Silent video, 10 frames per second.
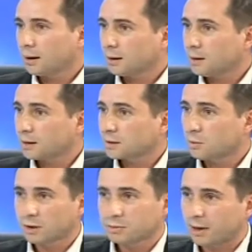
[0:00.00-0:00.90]
Not
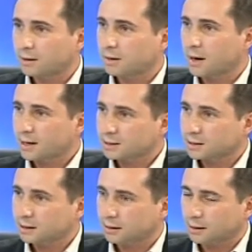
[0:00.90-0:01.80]
so much by the
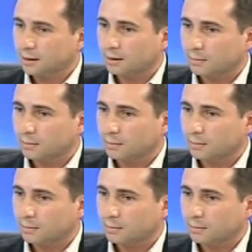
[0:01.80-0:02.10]
Nazi